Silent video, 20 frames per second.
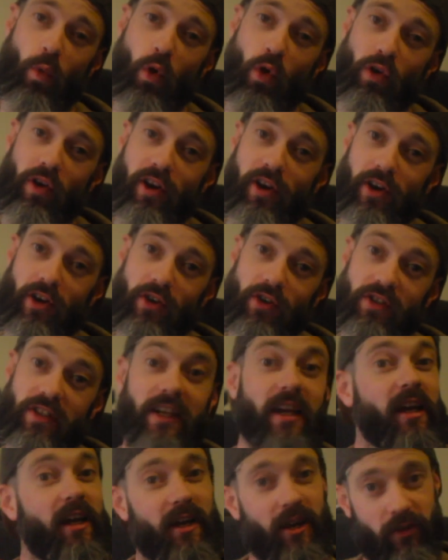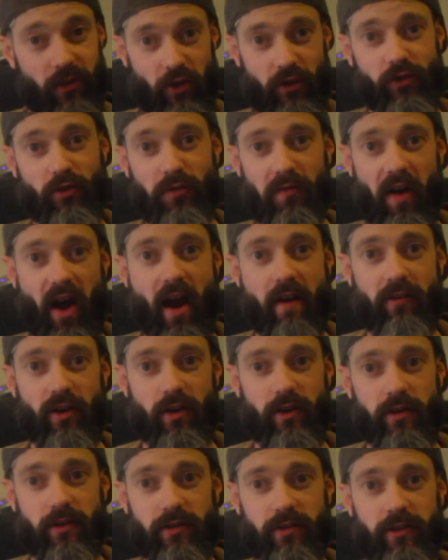warriors, the
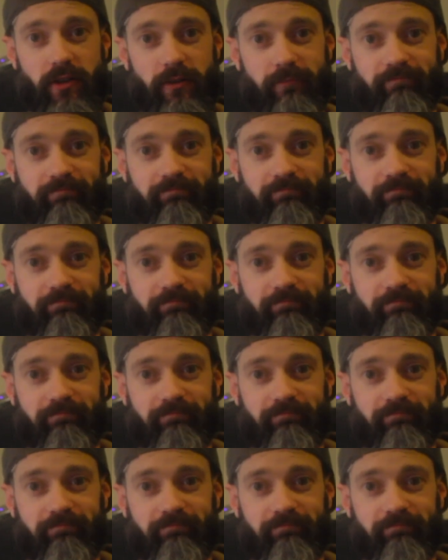Survivors.